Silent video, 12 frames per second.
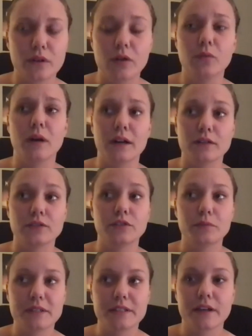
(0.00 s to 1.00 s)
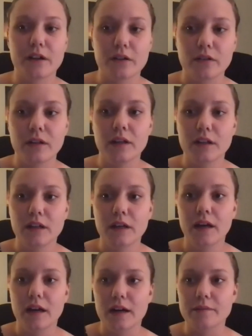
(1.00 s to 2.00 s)
Oh, wow. 2 weeks ago.
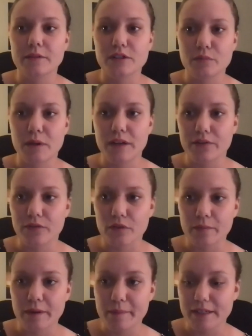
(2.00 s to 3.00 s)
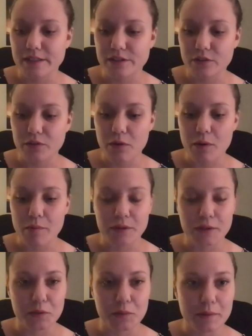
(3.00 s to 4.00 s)
I'm just waiting for my mice to grow up a
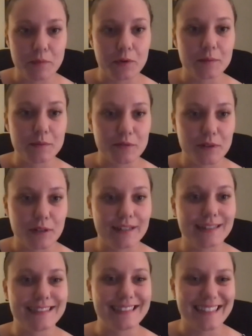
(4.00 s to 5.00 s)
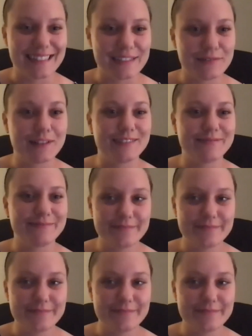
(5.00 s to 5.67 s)
little bit more before I get to the next one.